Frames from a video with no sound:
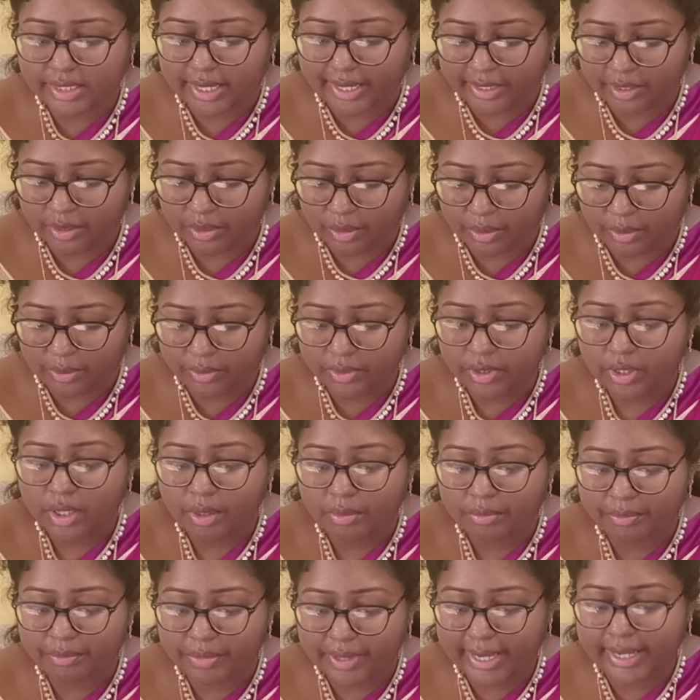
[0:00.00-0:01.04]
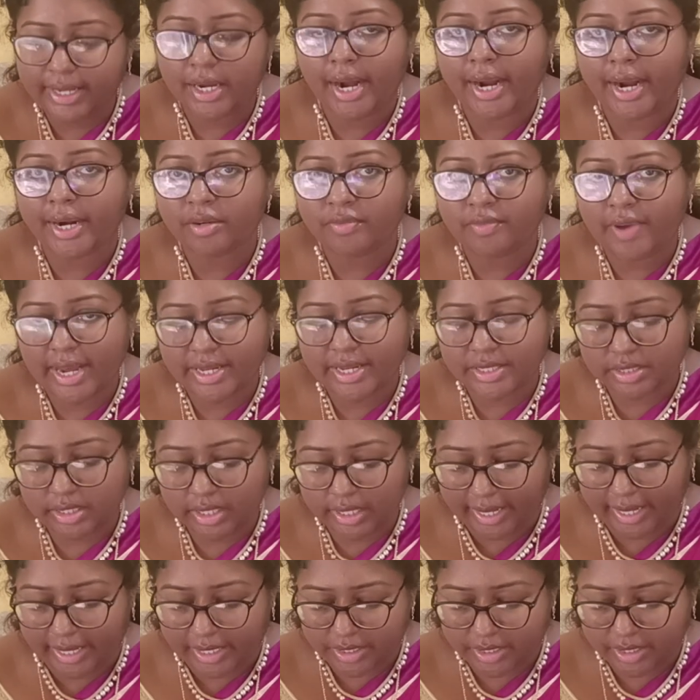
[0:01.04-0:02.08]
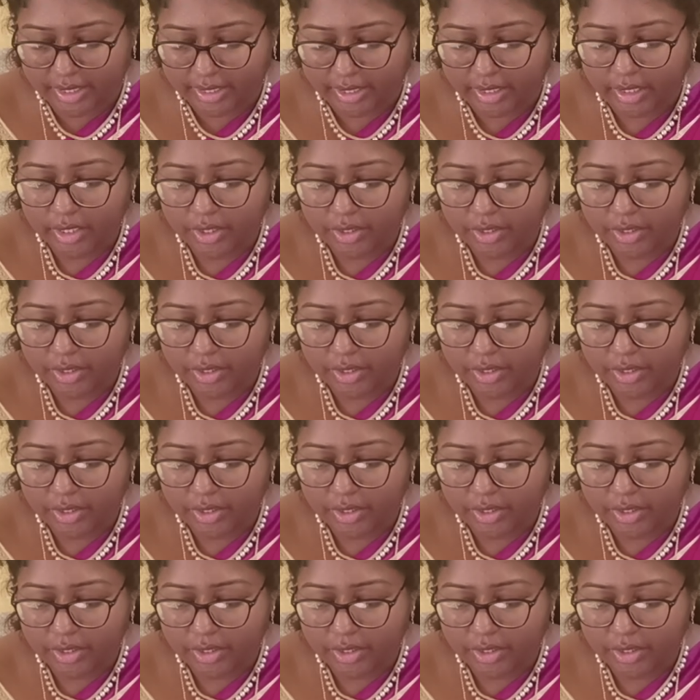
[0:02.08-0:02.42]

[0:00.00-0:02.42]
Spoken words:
include being unvaccinated.